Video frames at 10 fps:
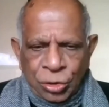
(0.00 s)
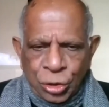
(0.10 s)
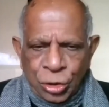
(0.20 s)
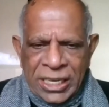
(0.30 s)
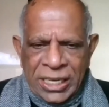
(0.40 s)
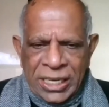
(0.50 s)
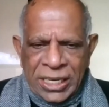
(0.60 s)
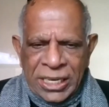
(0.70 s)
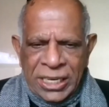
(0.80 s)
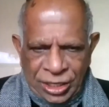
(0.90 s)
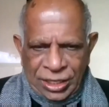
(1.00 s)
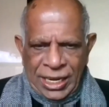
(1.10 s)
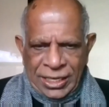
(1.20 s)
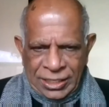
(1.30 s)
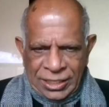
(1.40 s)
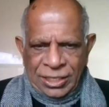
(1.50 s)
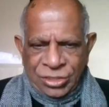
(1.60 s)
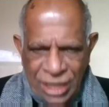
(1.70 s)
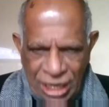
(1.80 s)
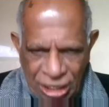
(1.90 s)
human nature and
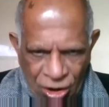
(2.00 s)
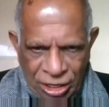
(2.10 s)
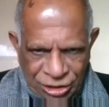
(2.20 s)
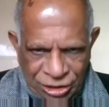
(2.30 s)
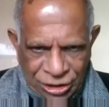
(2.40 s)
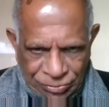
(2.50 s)
psychology.